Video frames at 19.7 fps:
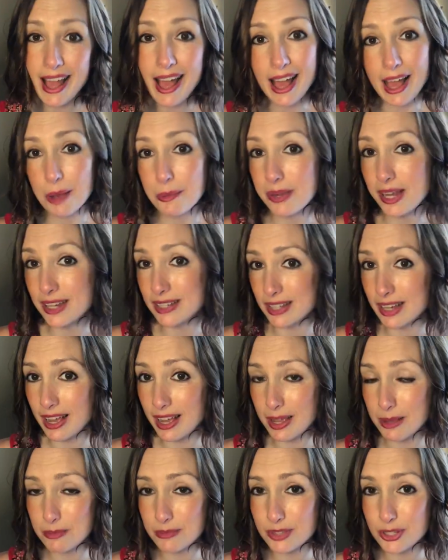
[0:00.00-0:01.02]
how many
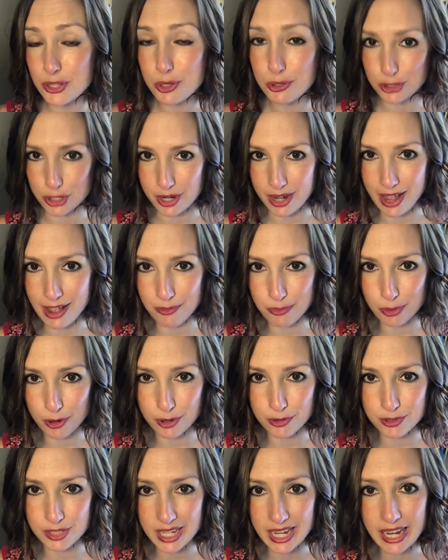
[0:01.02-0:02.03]
times you should have
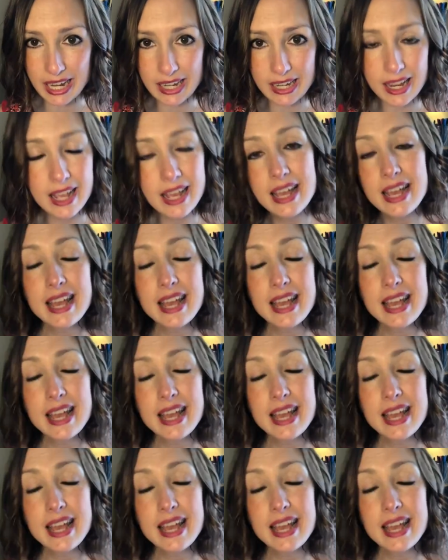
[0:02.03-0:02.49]
protein,